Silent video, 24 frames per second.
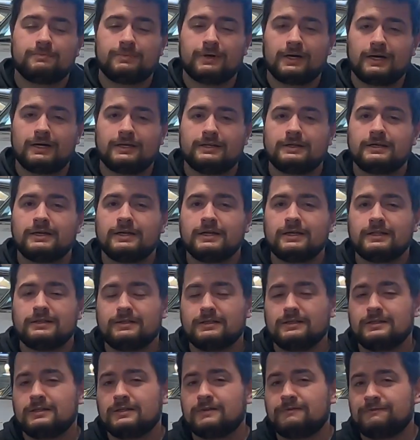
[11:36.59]
but
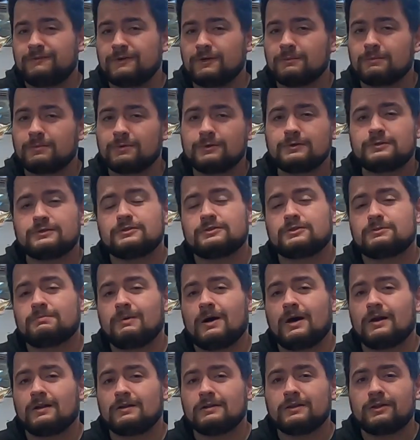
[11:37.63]
they did fill Bruce's
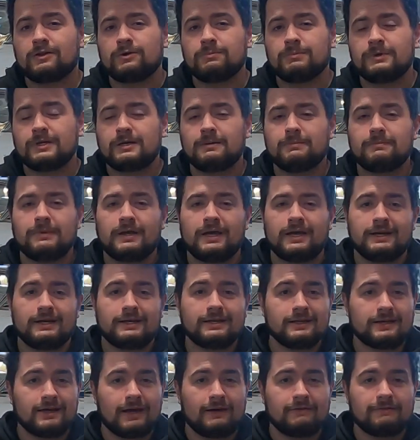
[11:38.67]
spot a little bit and
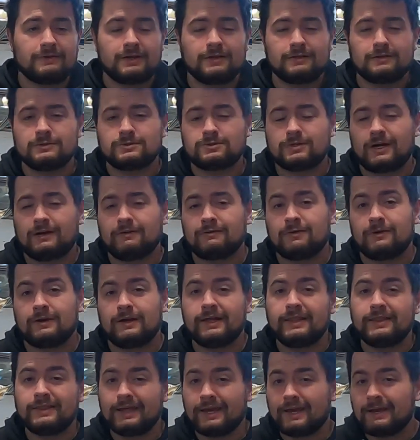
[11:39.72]
did have another driver,
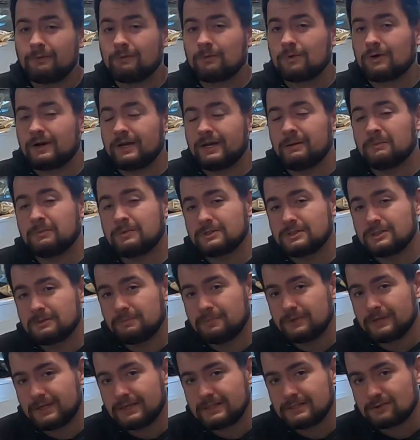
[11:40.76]
and they were able to
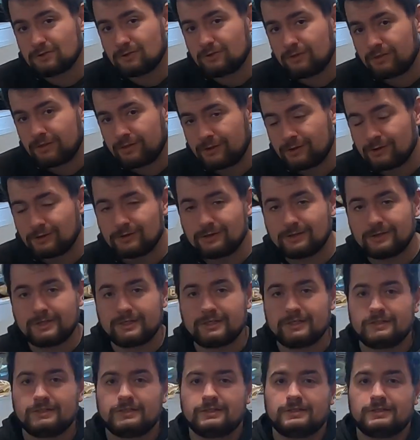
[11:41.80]
place third.